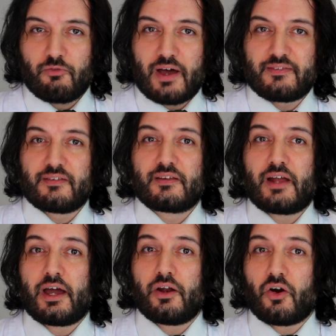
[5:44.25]
Rust is an
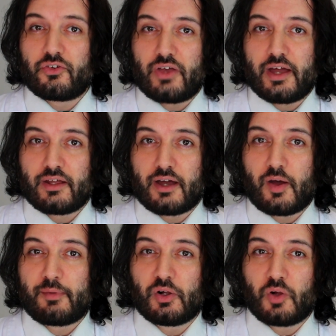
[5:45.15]
iron oxide, a
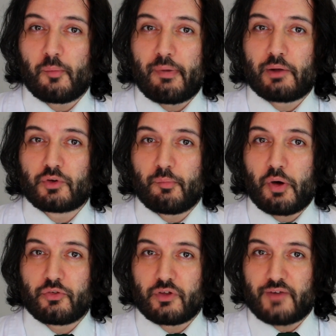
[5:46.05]
chemical compound
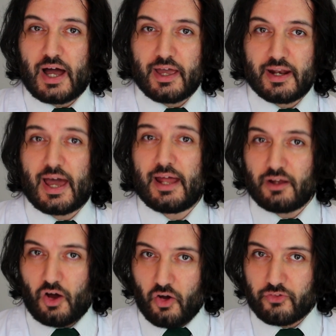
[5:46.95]
composed of iron and
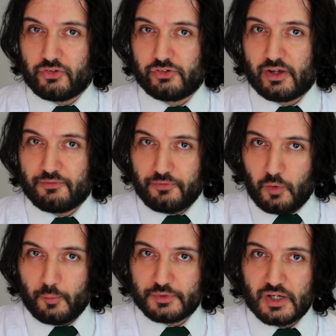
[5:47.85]
oxygen
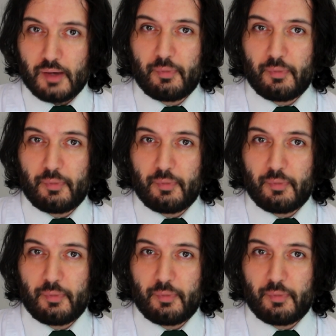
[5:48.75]
formed